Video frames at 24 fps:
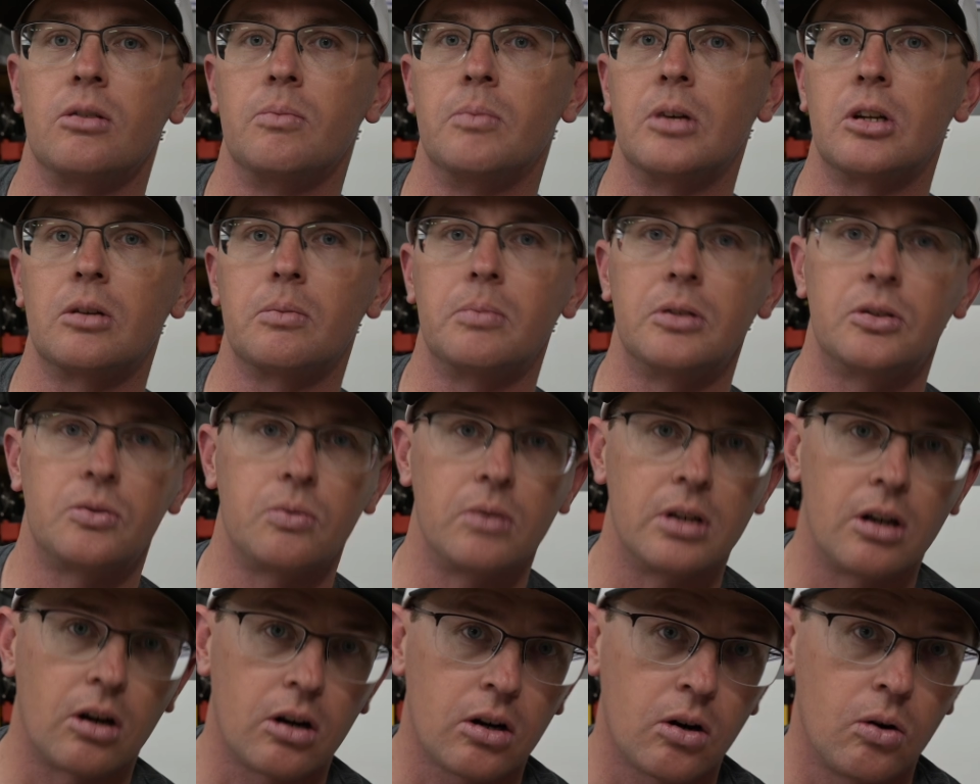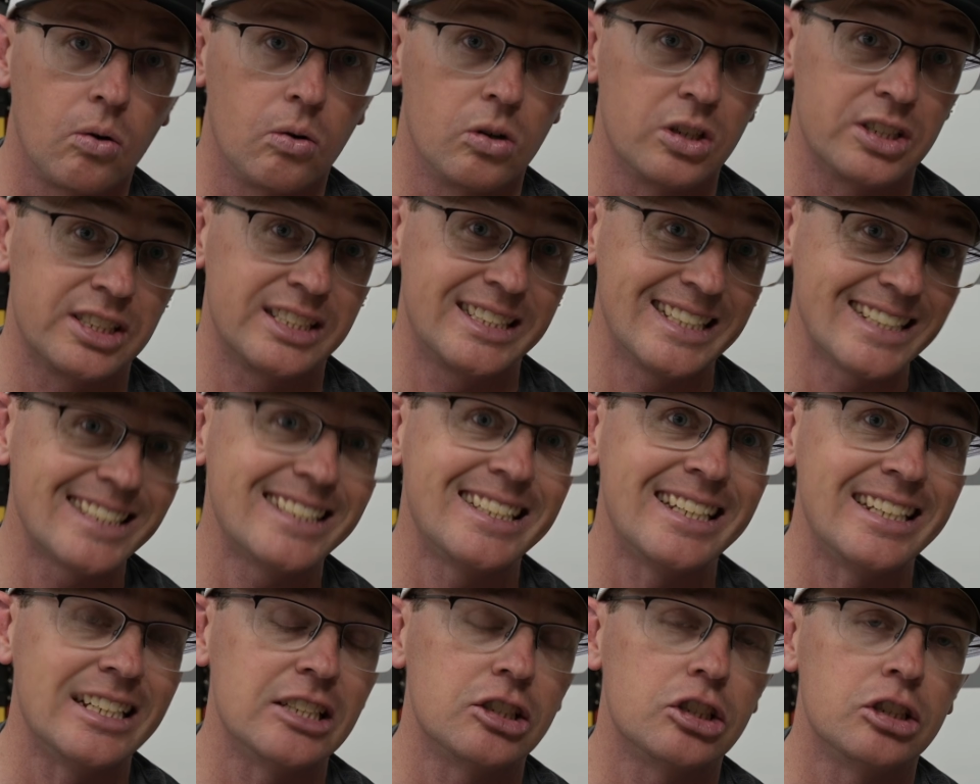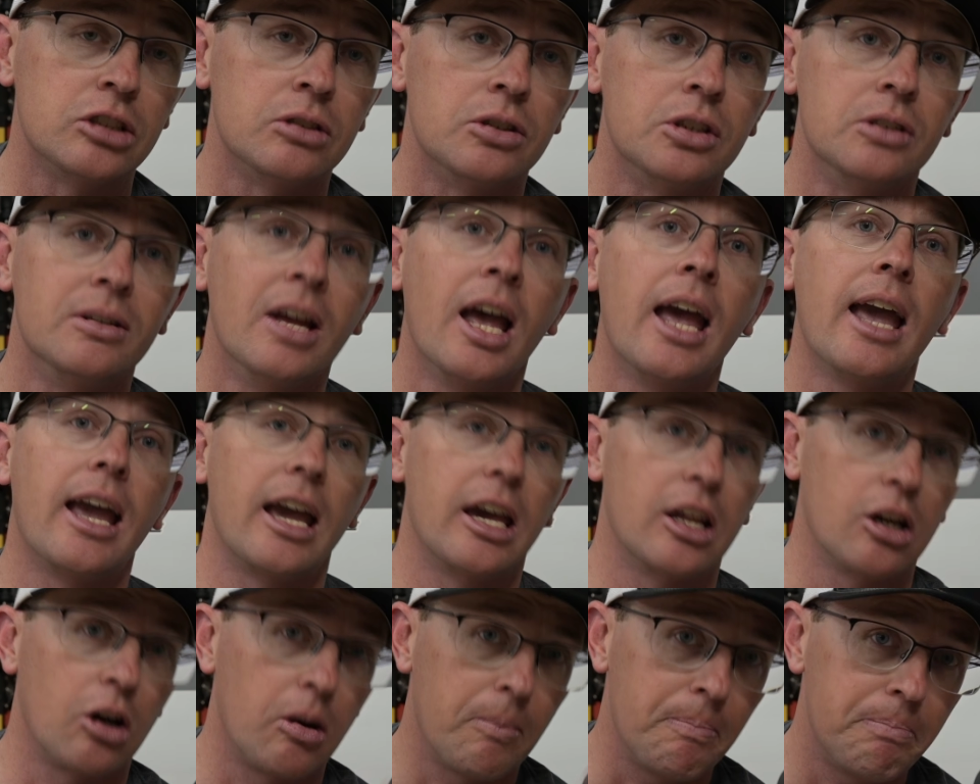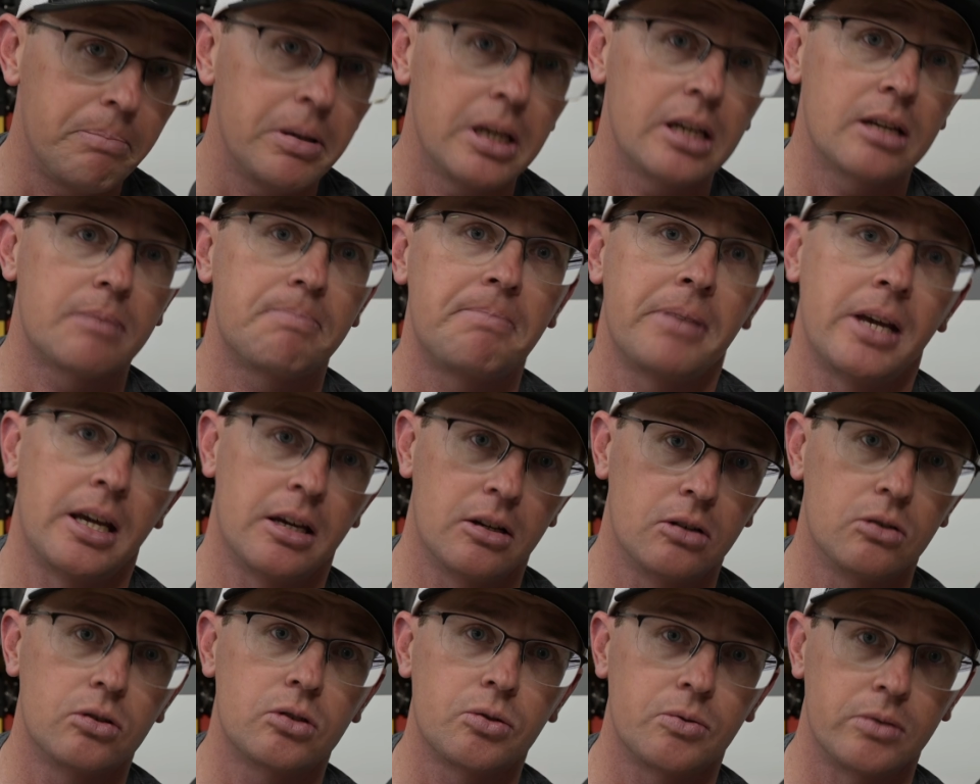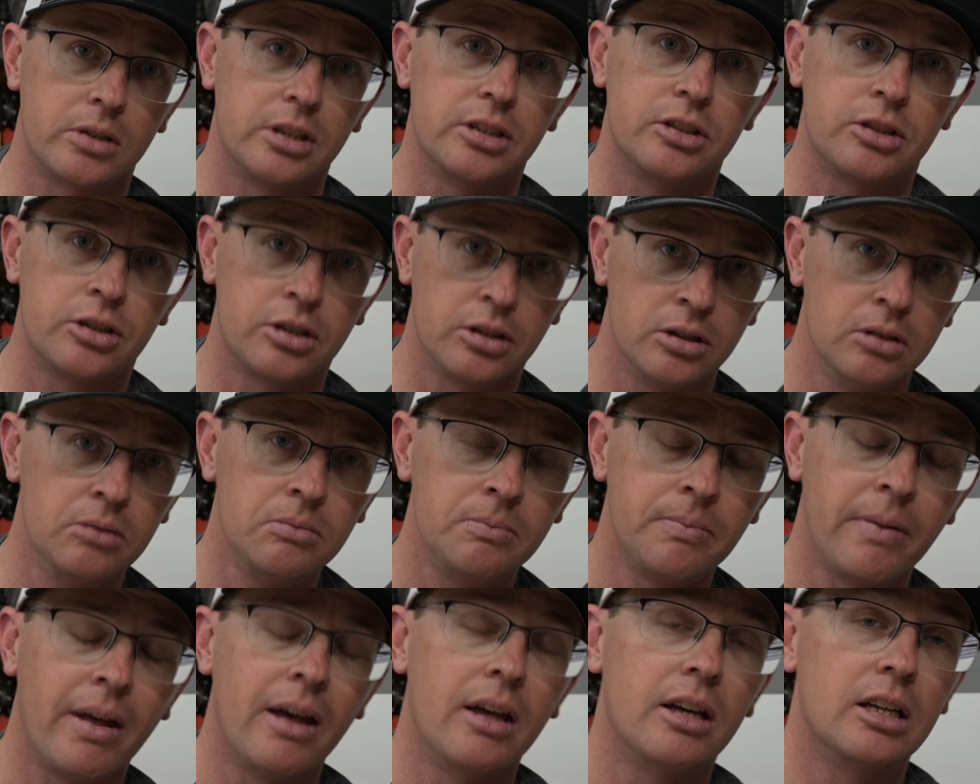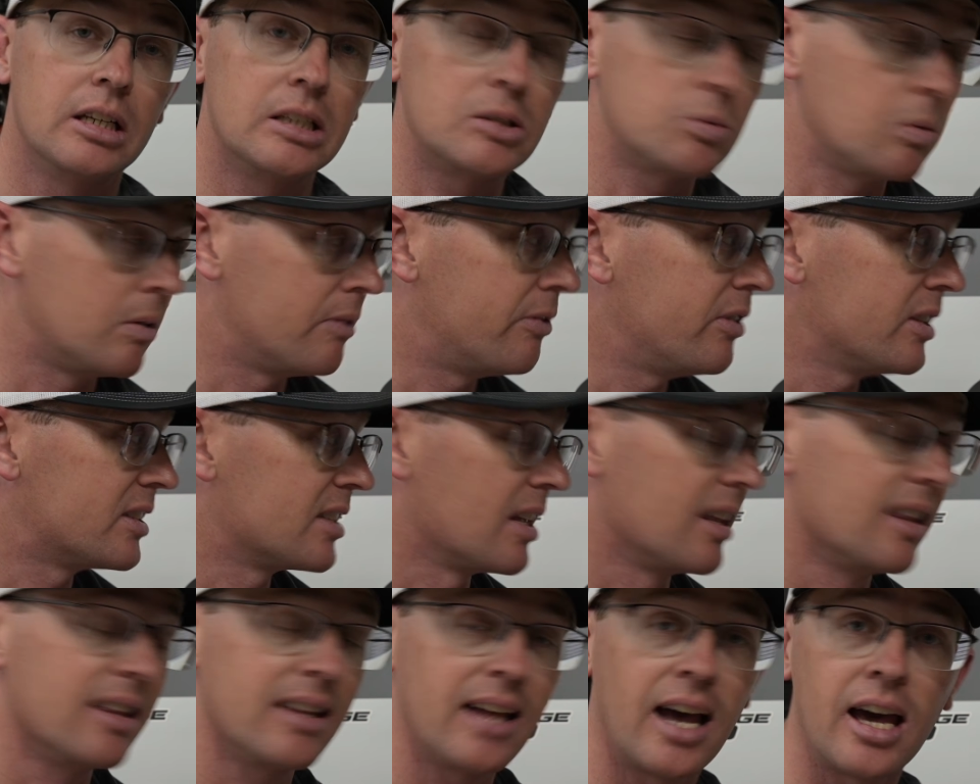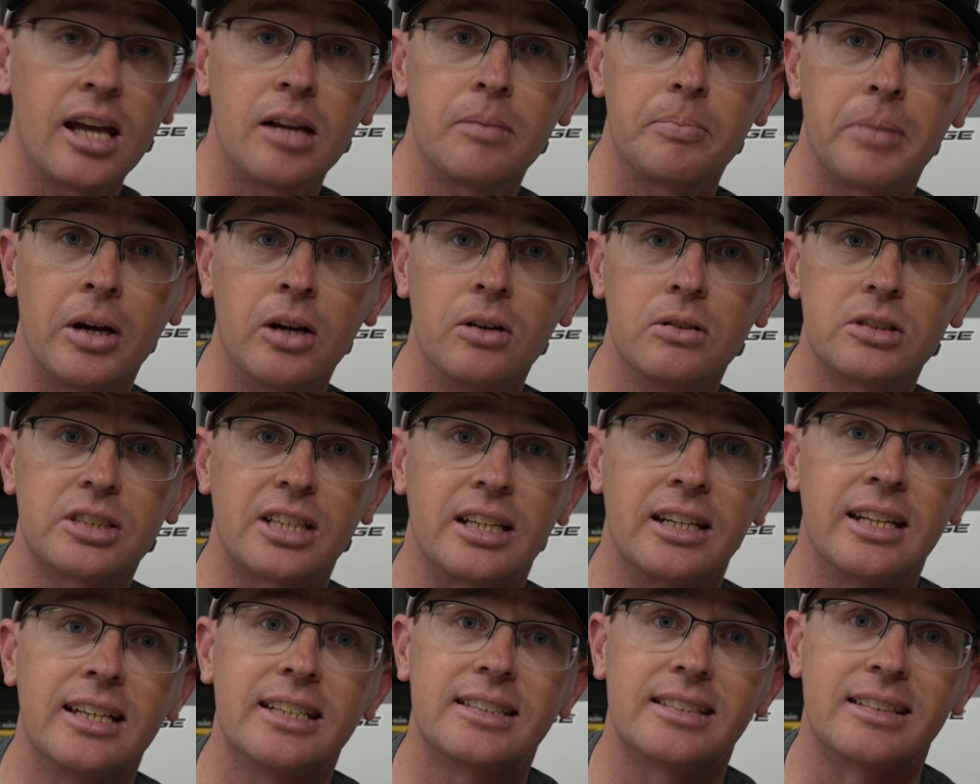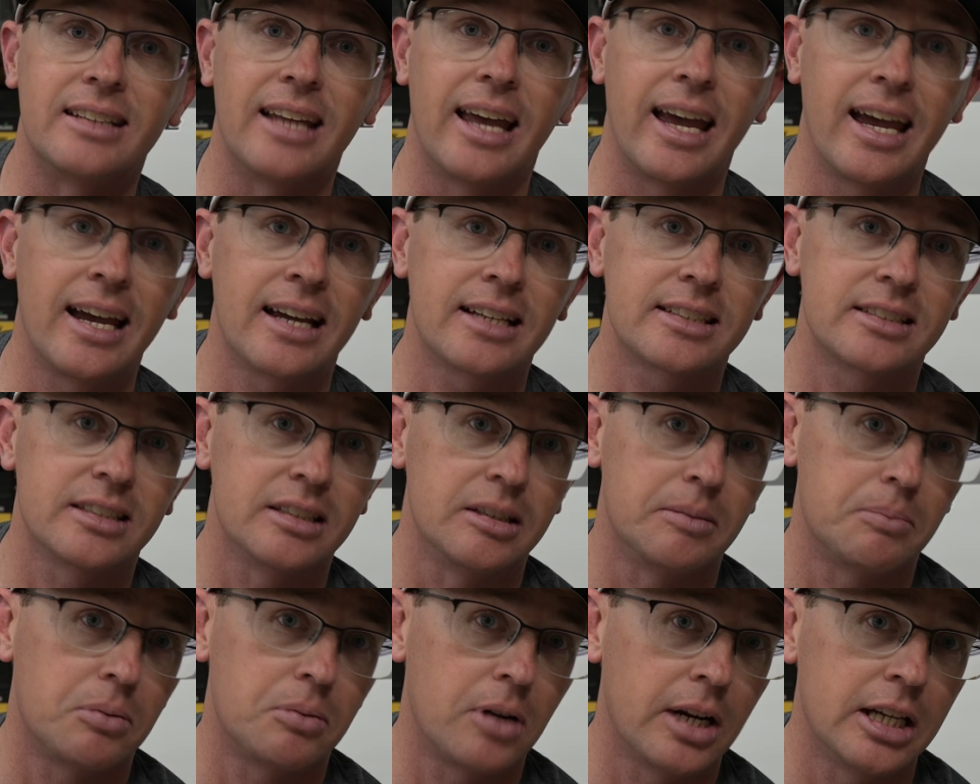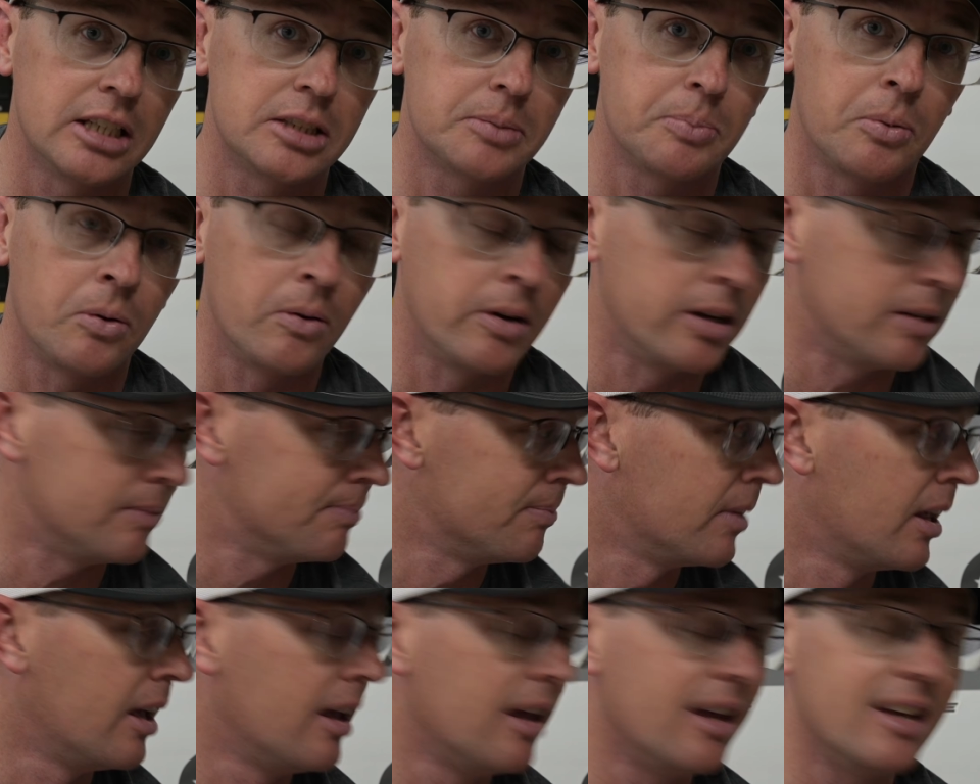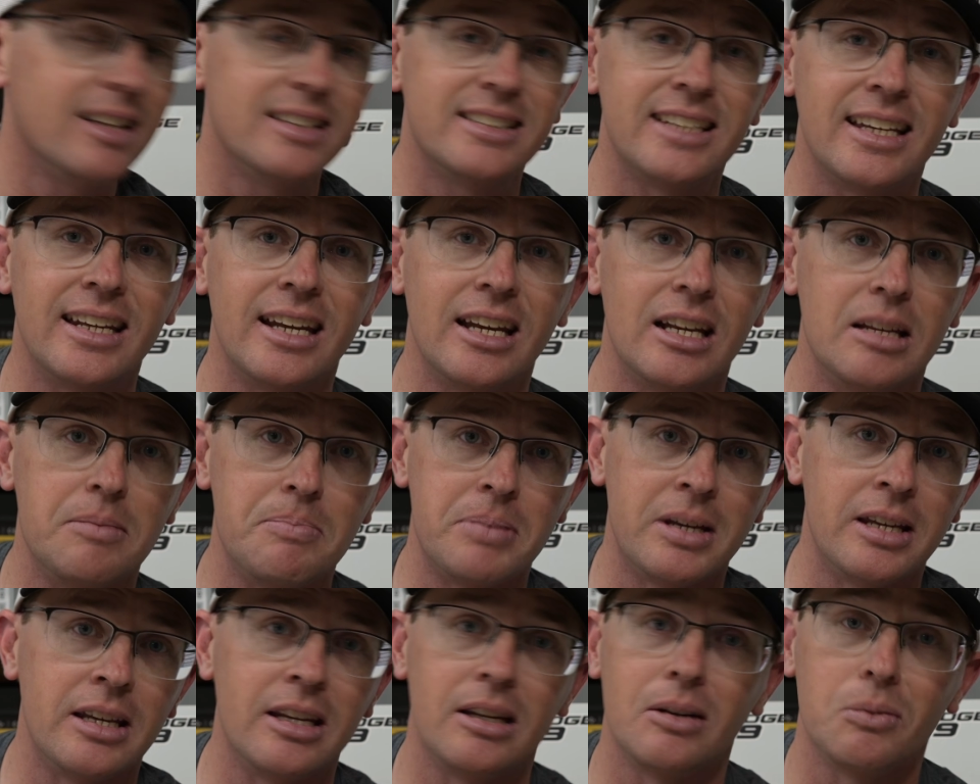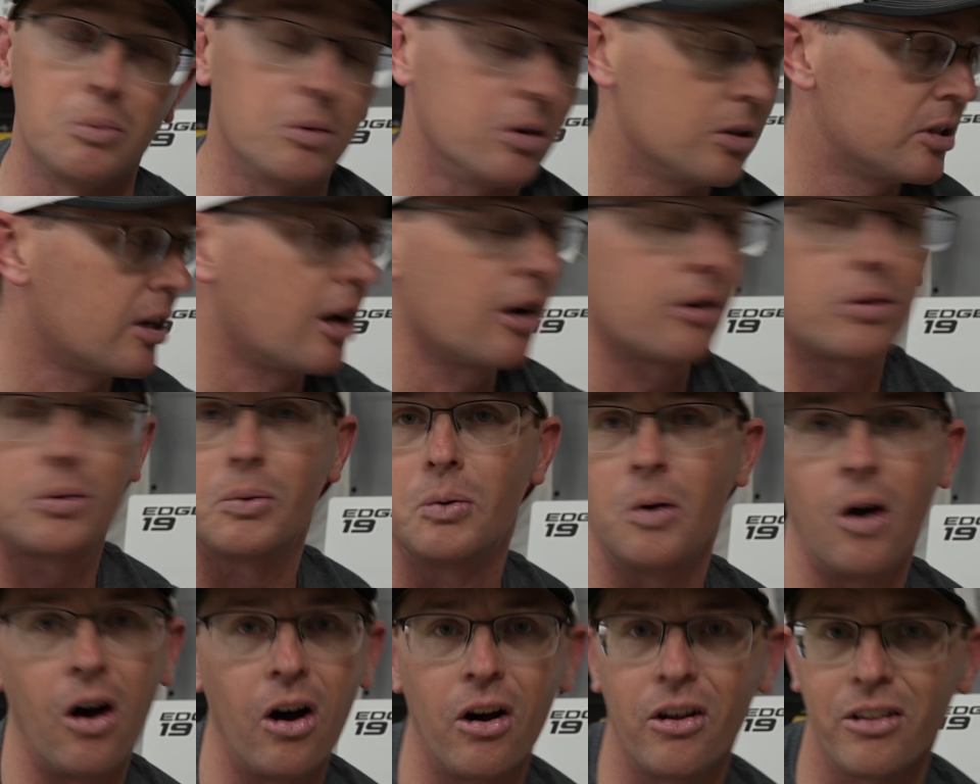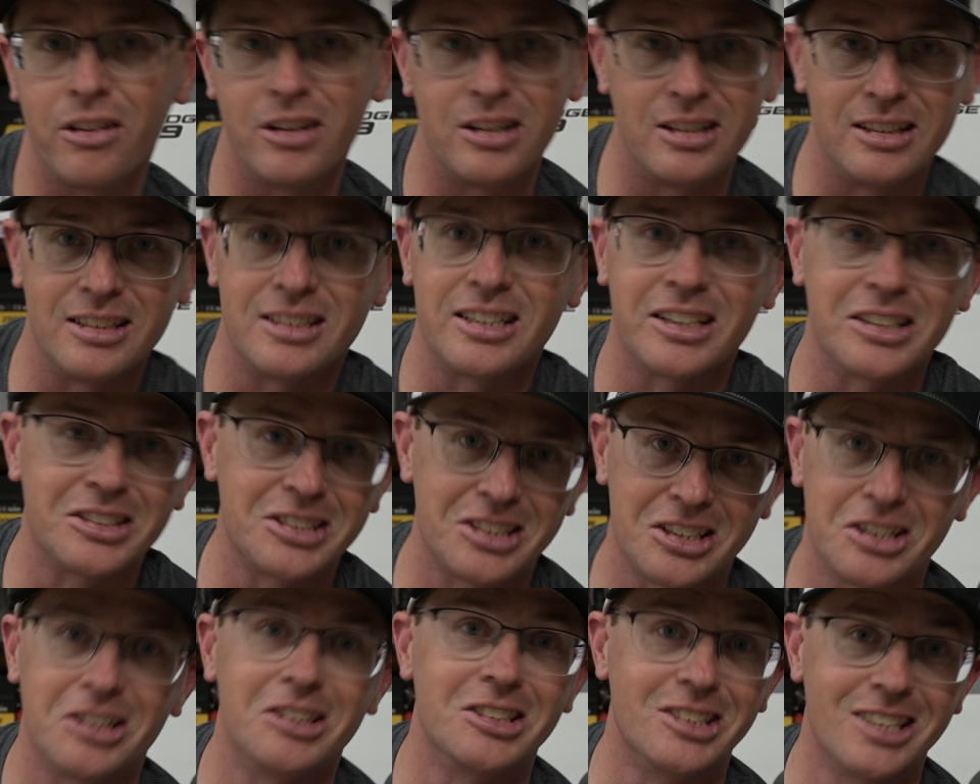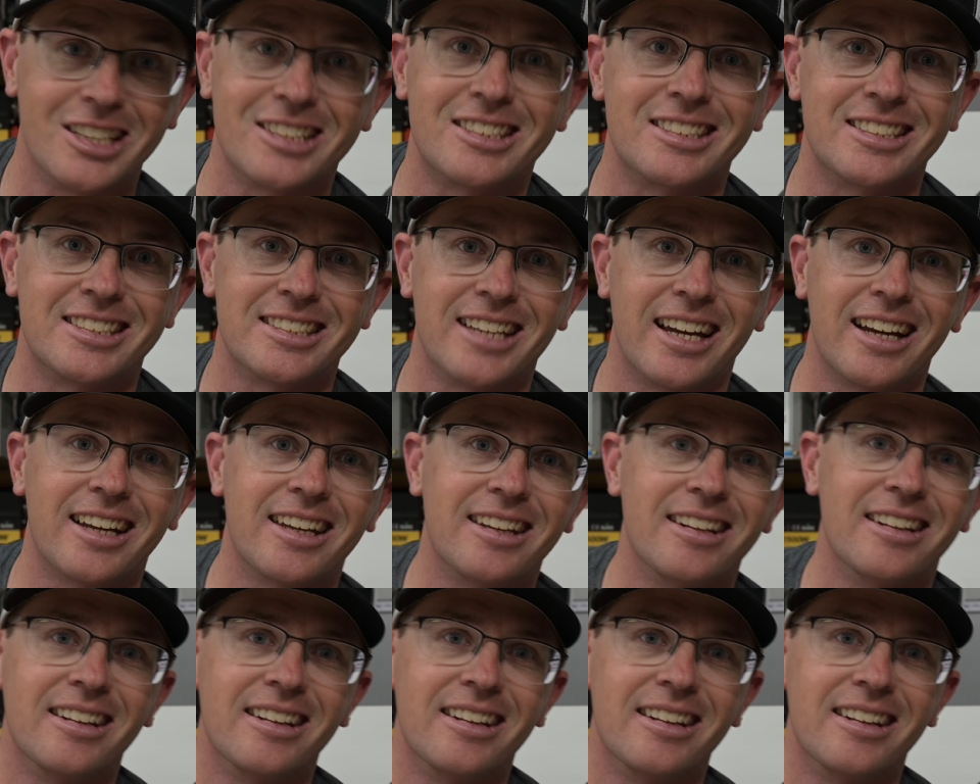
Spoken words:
the middle between our core 16-inch unit and our big Pano 22. This one fits a lot of boats and hits an excellent price point, 1080p. We'll talk through all the details here in just a second.